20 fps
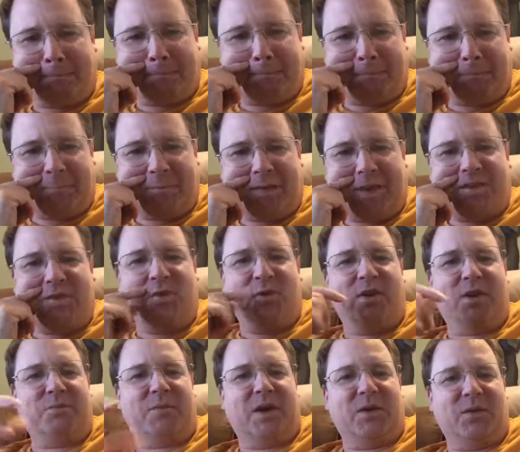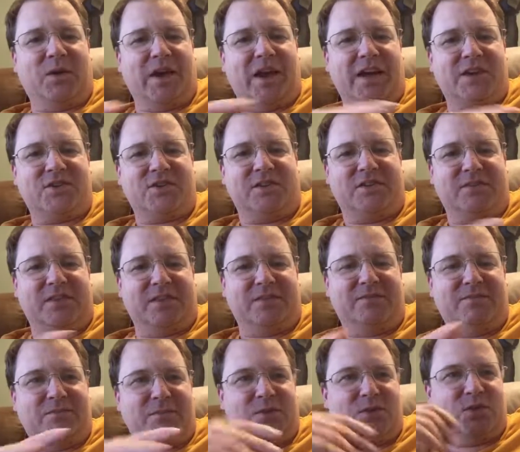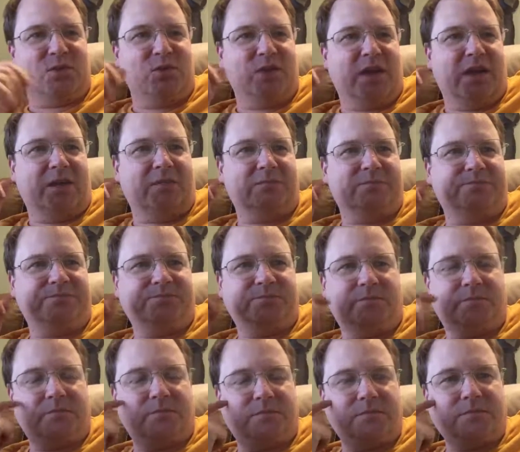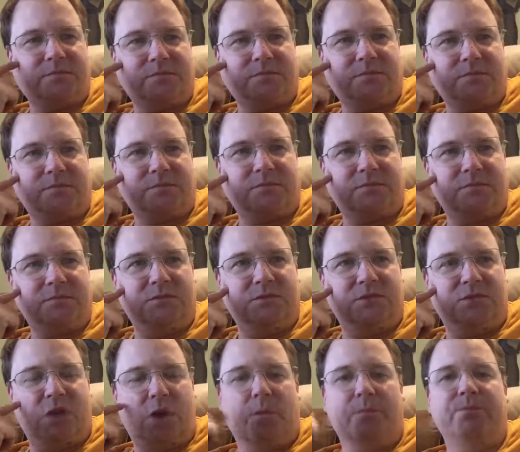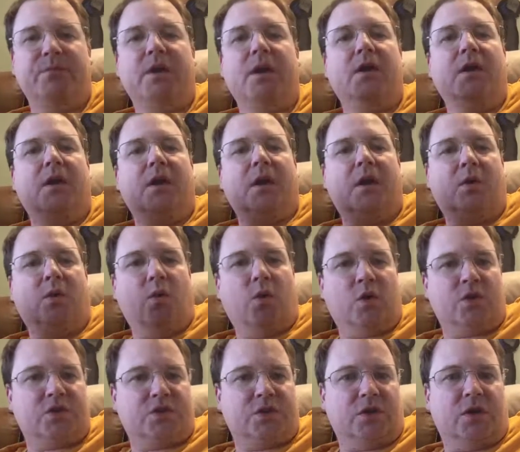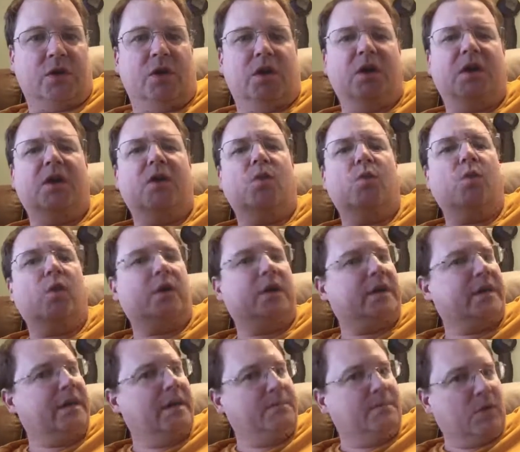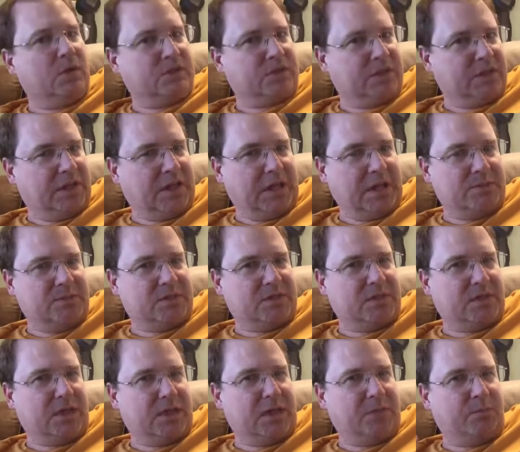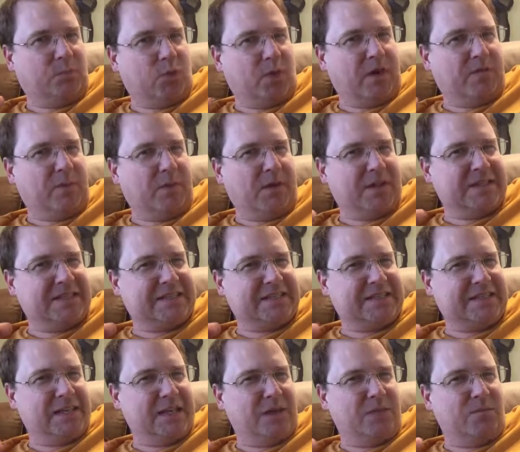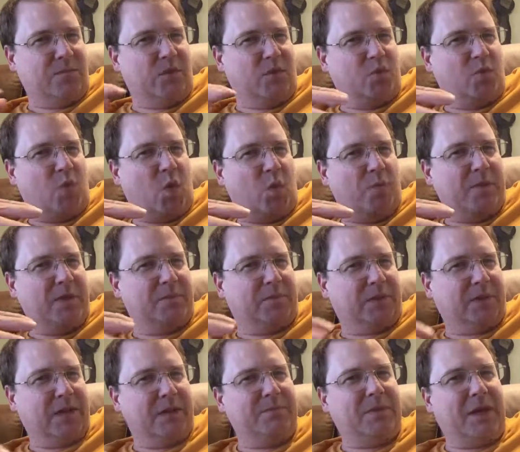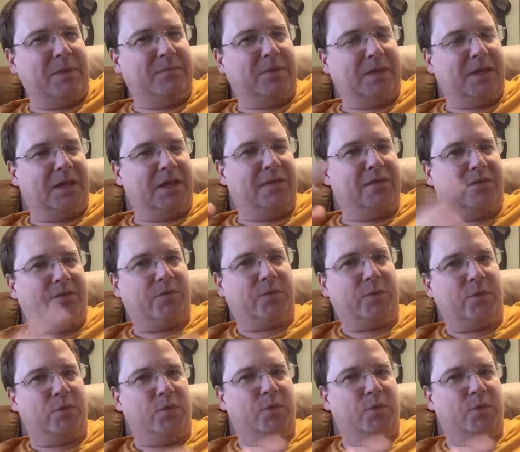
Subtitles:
And you're getting my reaction of the Mizzou game. So, Warsaw We're going to get most of the games up where everybody can see them. There won't be play-by-play through